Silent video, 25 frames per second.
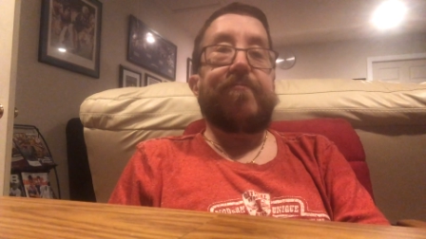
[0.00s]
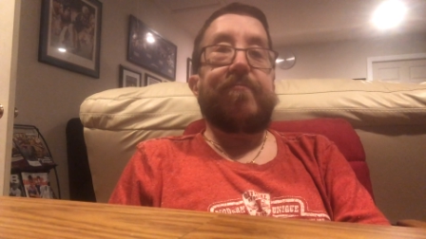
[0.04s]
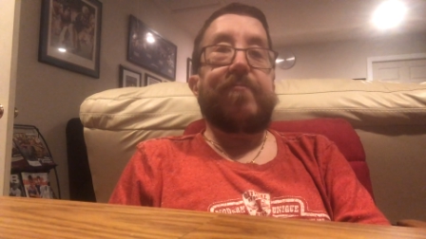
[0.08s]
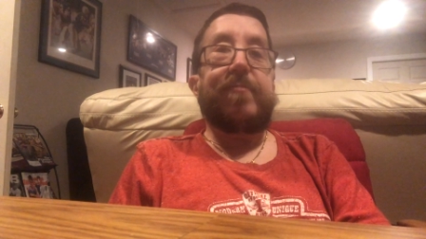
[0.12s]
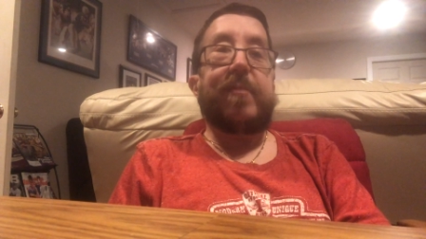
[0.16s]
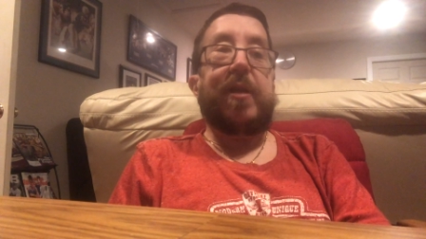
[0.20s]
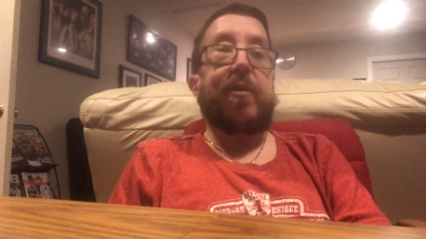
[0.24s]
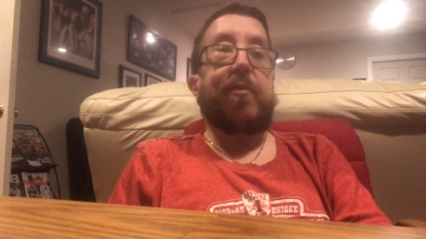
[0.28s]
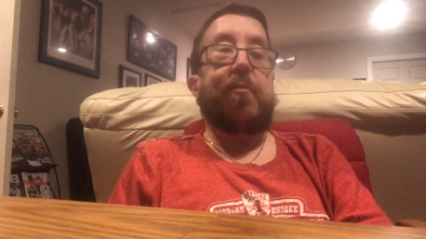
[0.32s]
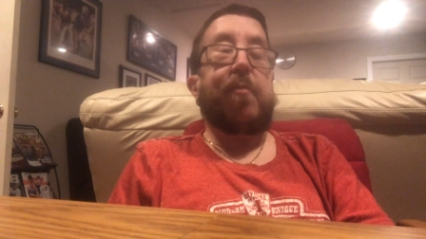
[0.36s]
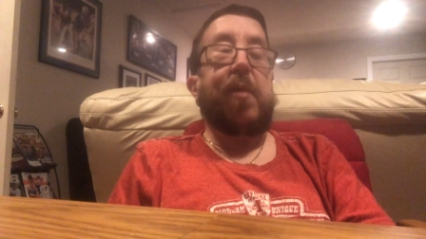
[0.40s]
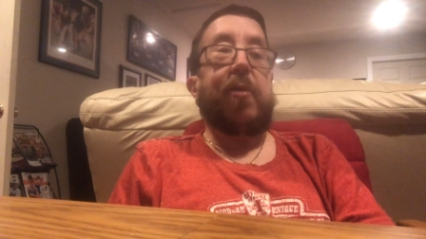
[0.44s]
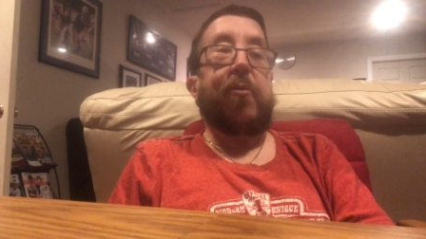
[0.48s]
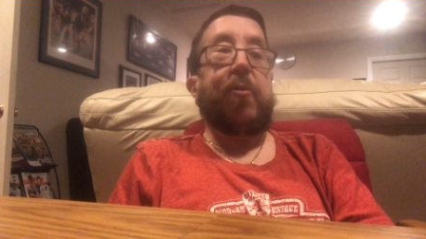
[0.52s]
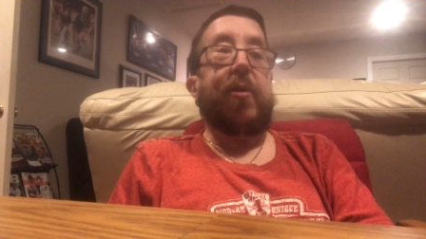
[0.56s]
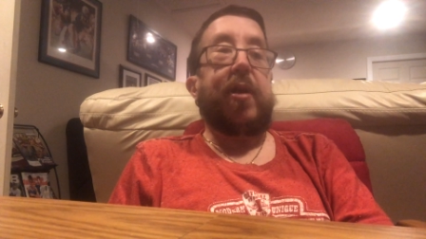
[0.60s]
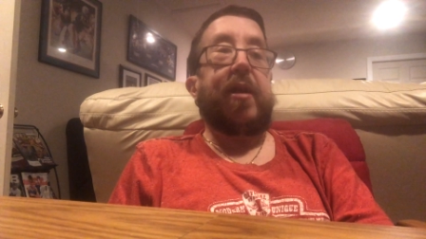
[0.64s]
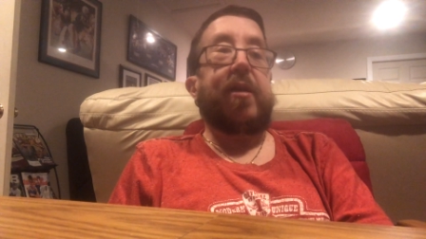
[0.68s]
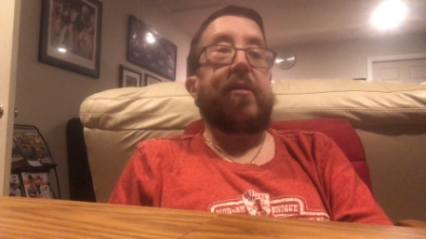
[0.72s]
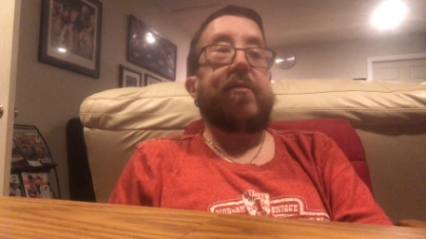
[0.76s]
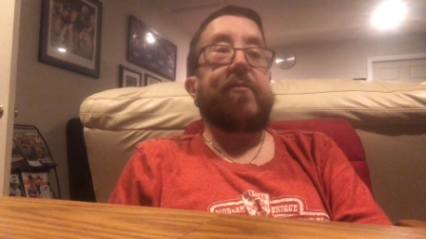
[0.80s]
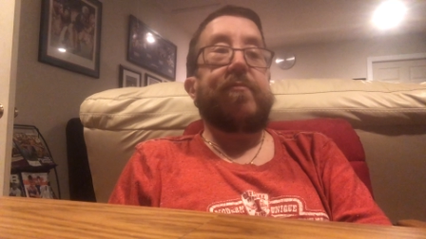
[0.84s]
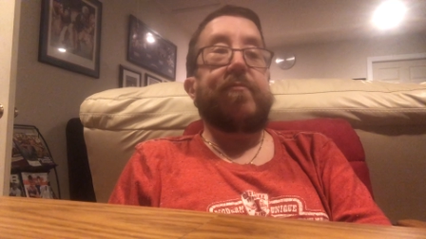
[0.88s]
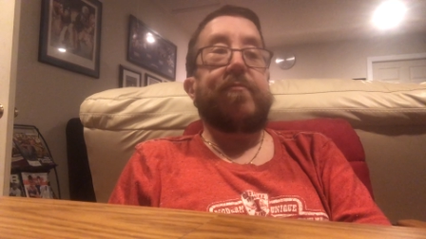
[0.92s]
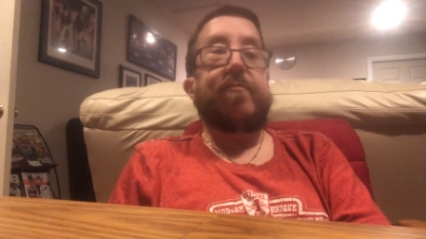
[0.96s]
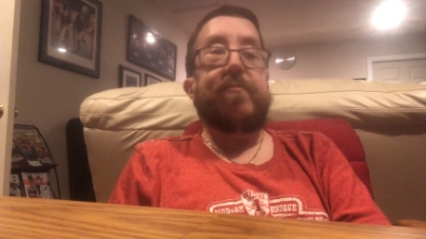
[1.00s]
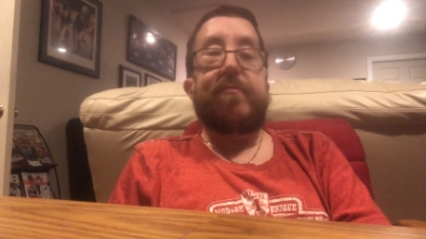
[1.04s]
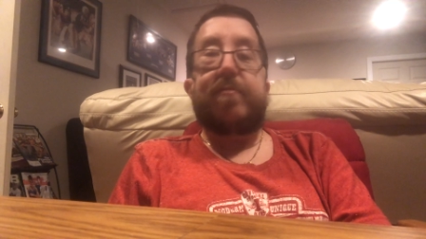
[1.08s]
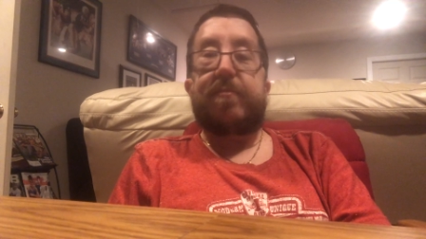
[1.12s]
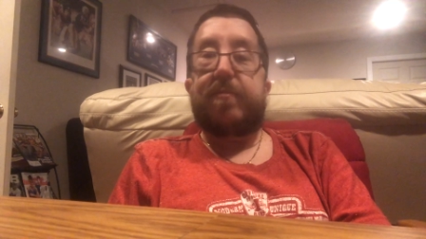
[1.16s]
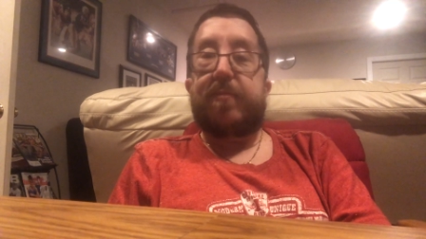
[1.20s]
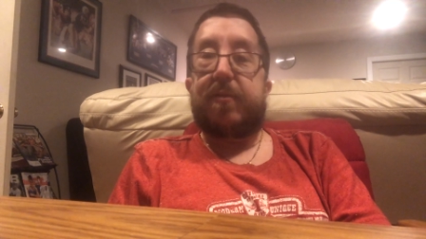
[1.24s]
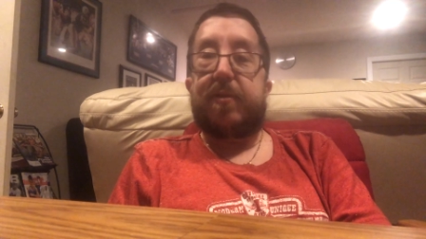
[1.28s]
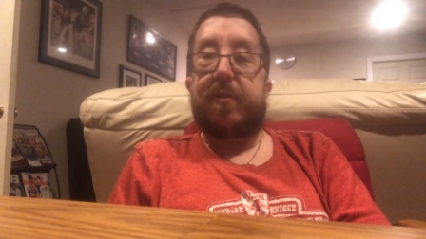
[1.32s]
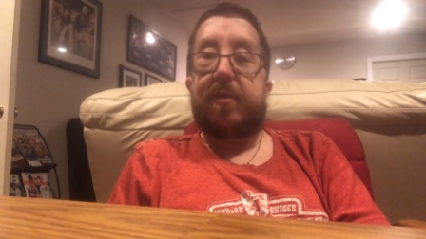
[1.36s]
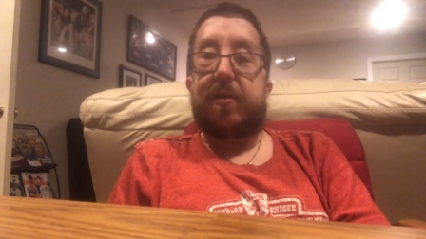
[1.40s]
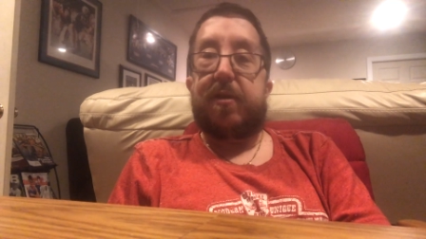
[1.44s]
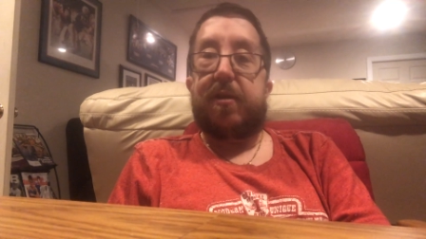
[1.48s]
that's my rant.
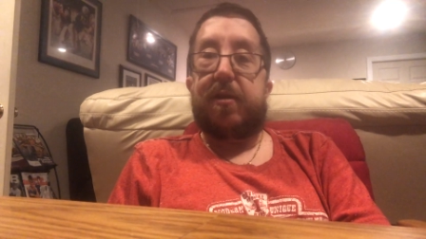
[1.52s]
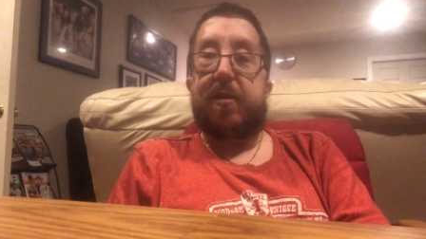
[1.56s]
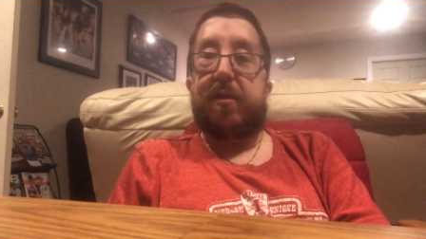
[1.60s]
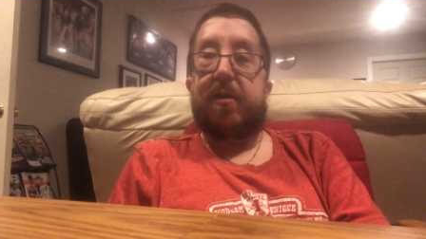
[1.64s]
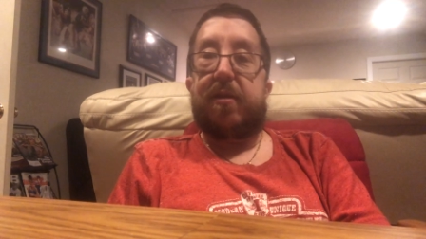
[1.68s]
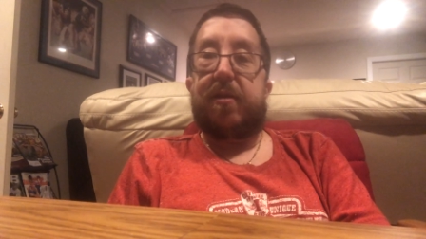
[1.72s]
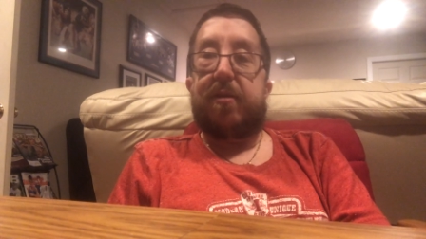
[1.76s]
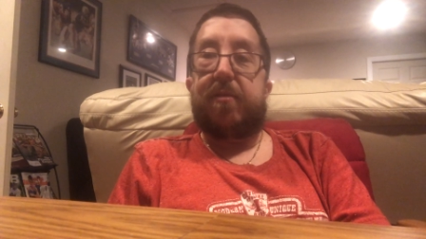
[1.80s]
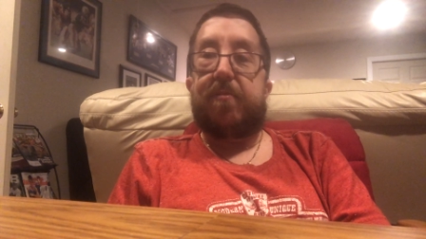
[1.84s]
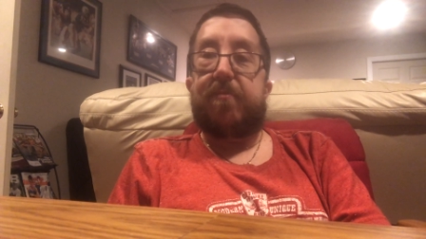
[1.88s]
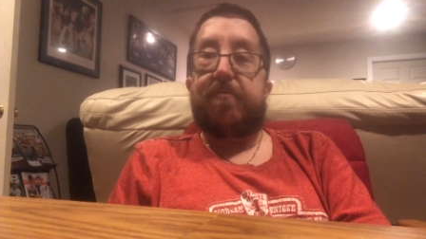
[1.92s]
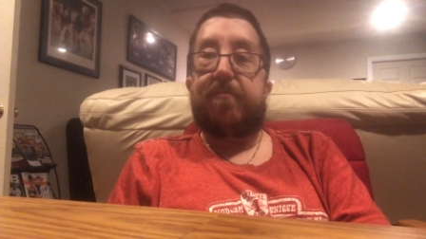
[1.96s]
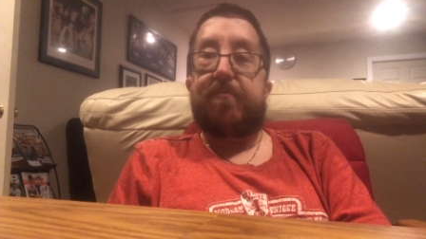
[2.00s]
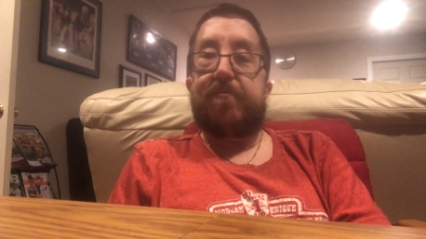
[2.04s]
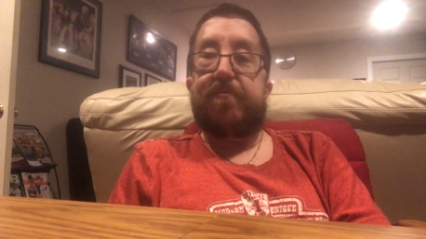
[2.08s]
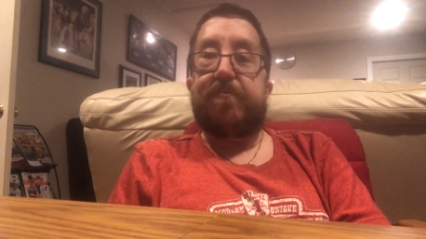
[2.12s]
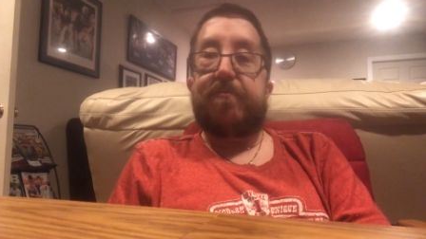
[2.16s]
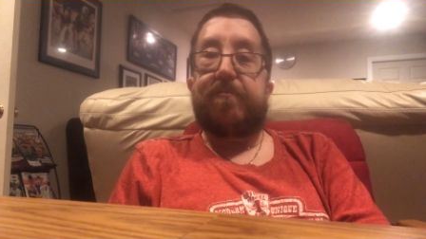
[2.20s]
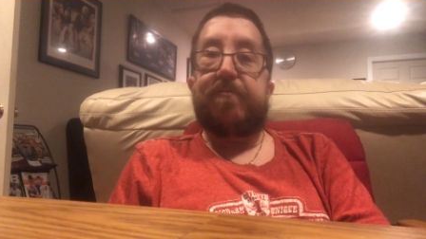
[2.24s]
Um,